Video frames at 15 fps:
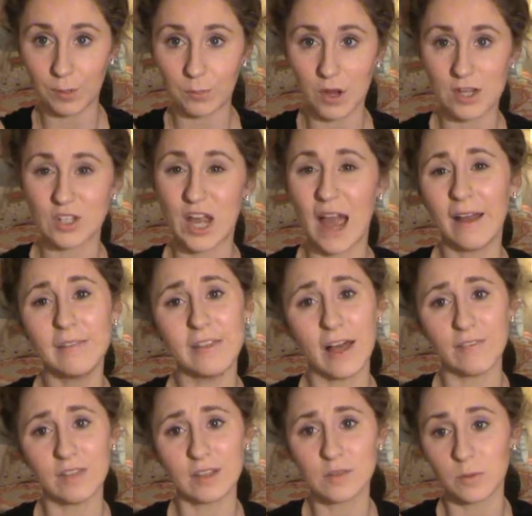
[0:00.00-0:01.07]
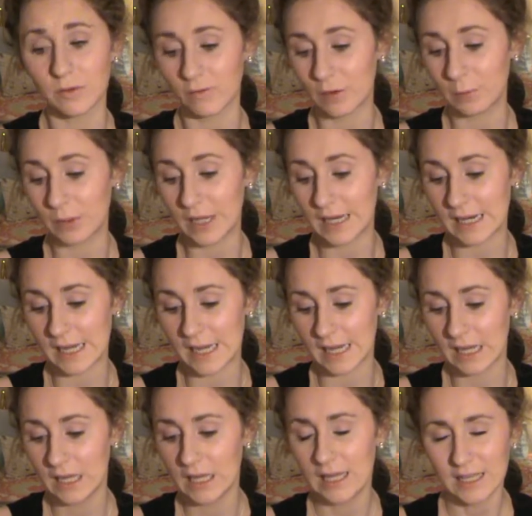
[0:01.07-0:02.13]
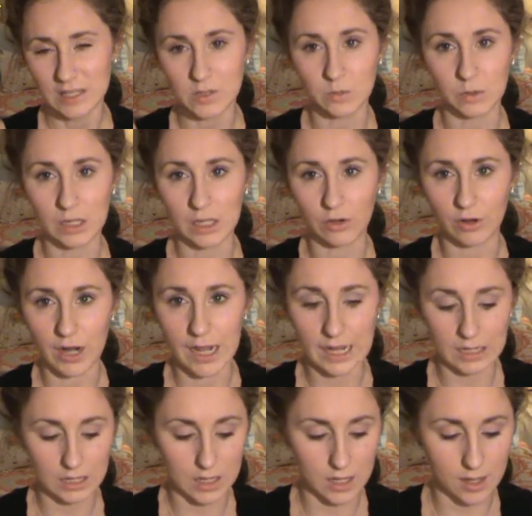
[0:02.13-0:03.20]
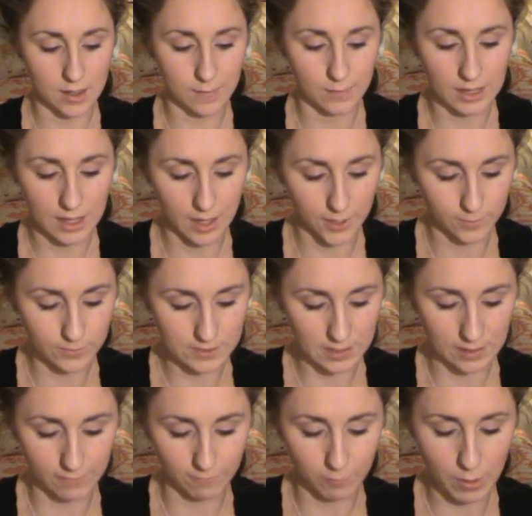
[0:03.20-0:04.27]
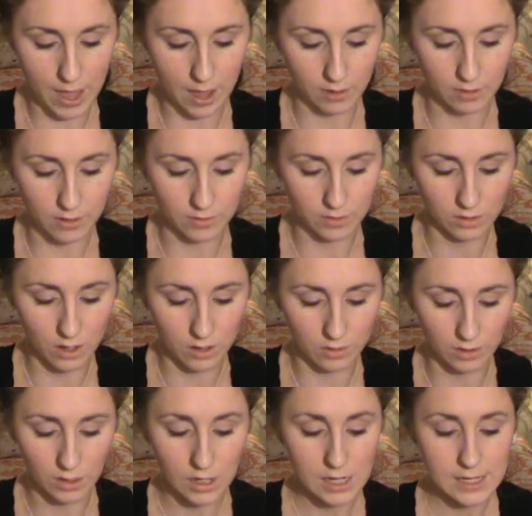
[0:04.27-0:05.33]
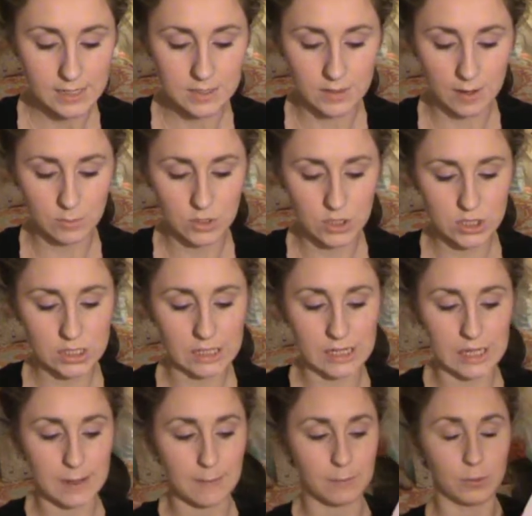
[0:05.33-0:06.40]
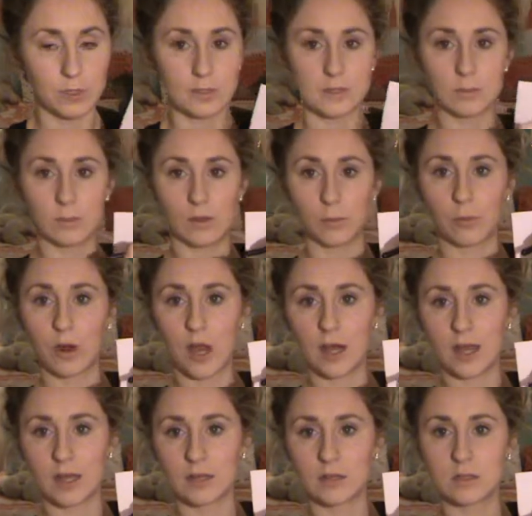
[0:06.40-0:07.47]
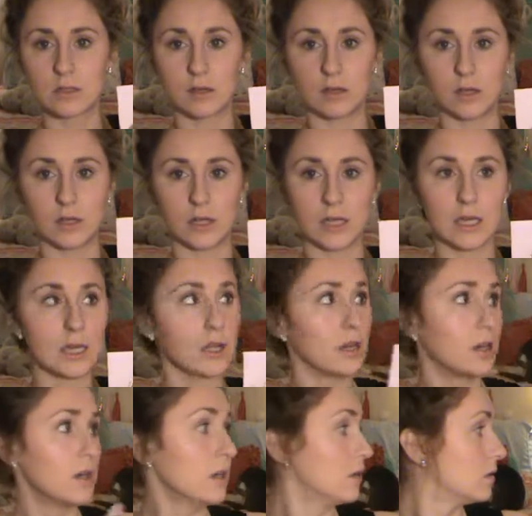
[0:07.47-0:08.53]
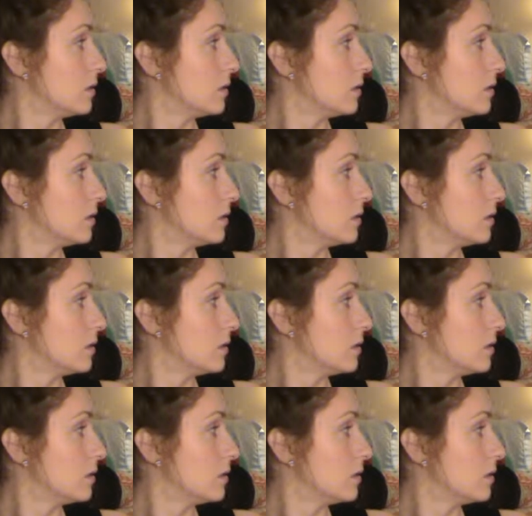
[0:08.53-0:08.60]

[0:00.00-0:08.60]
brush. I love this one for blending. It's really great. It helps kind of pack on the color. So I'm just going to put some of the product on here,